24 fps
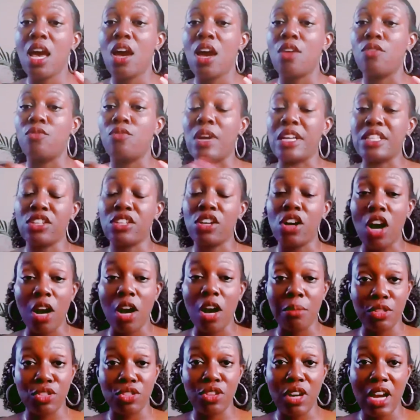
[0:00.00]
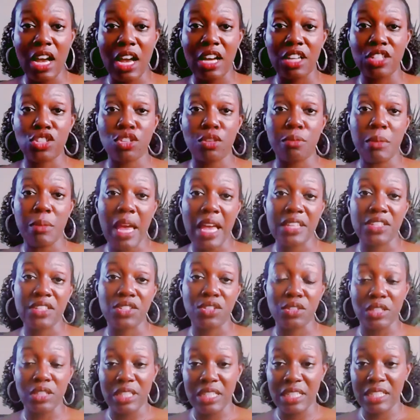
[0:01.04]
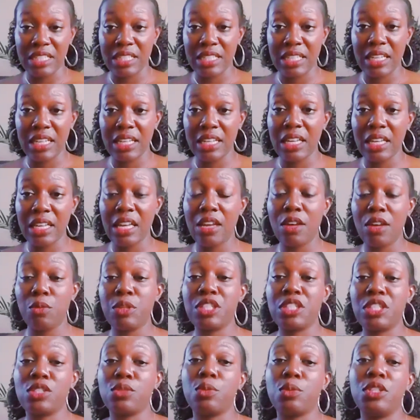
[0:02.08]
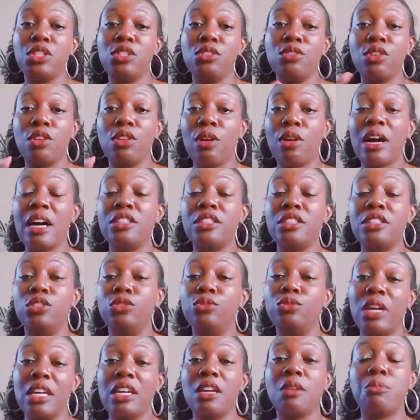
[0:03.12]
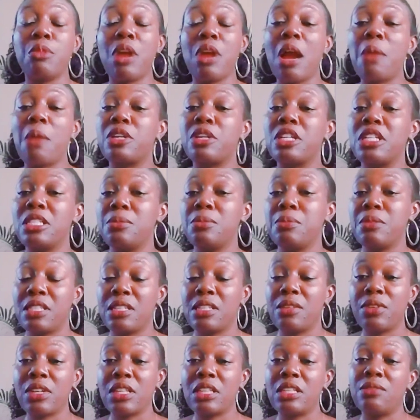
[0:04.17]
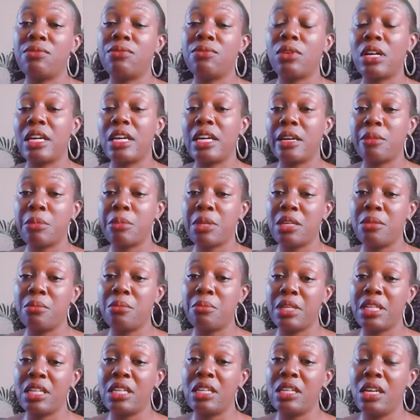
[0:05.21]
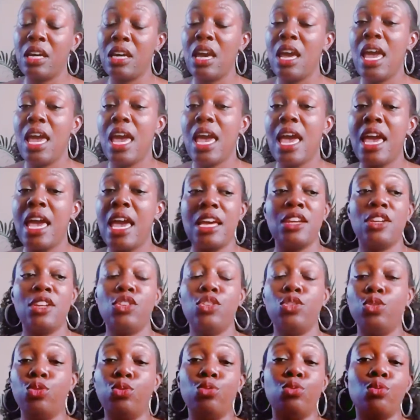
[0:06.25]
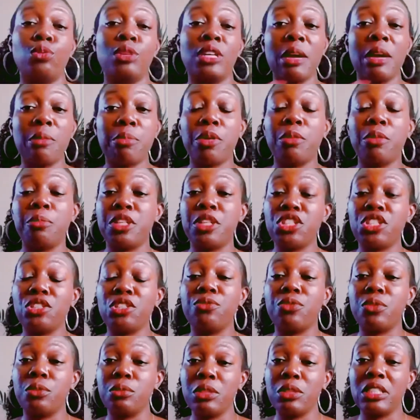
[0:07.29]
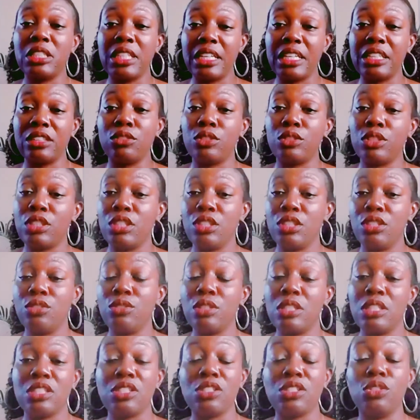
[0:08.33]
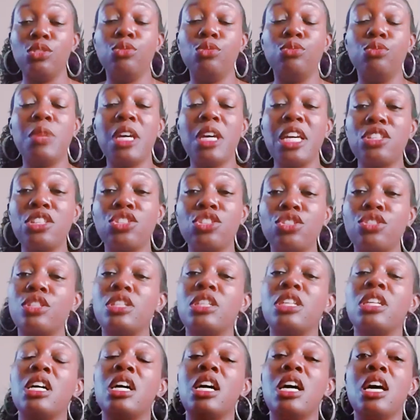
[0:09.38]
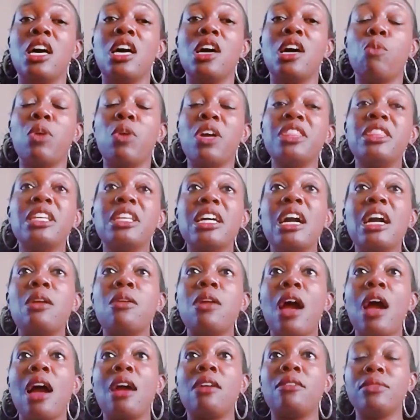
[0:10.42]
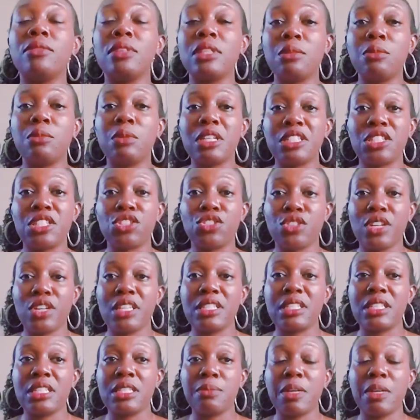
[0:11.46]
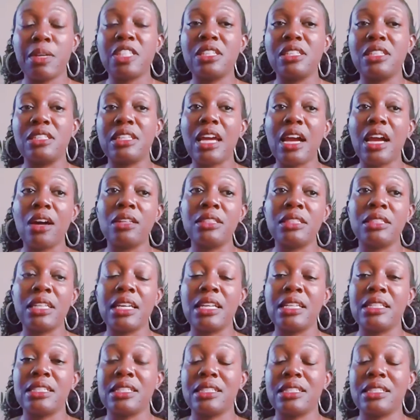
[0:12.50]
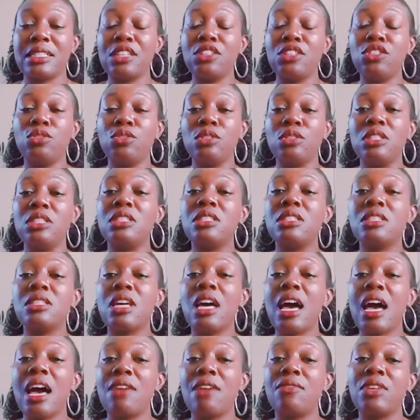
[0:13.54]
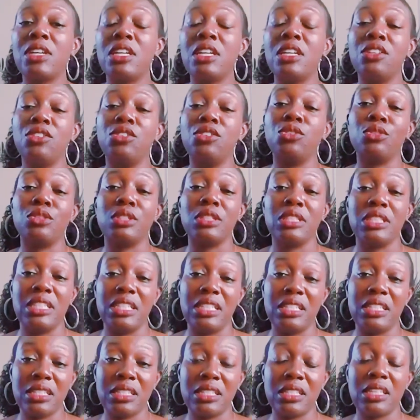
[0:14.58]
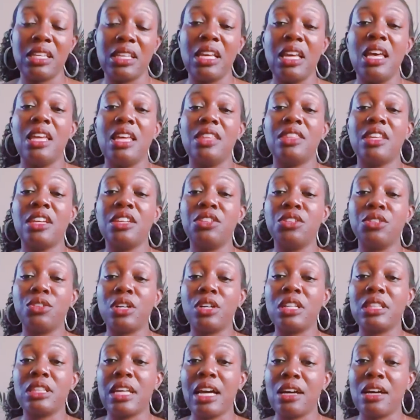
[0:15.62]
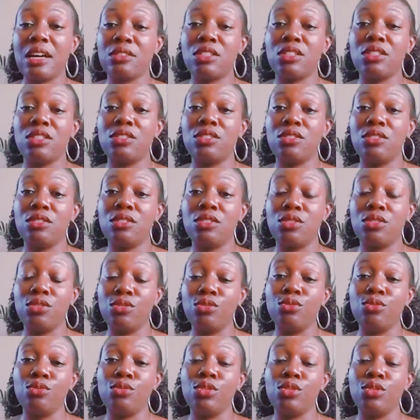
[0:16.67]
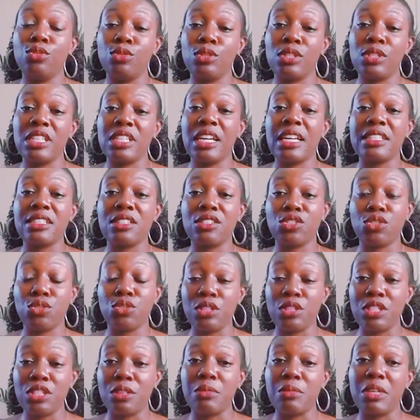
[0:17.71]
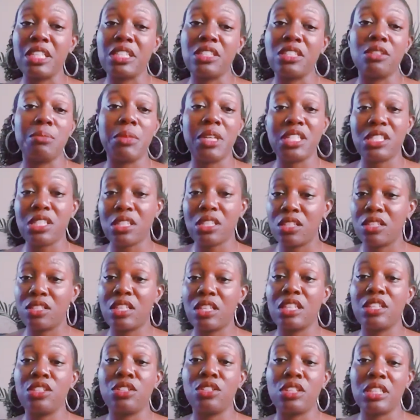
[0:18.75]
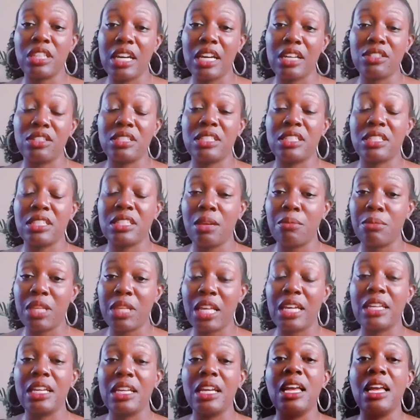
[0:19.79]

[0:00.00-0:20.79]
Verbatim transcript: rental arbitrage or master leasing, which is when you go out and you rent a property specifically for Airbnb and you get permission from the landlord to do this. So you make sure one thing I, I really want to stress, especially nowadays, is that you need to have it in your lease that you're allowed to, to use it as a short term rental, basically, that you're allowed to sublet.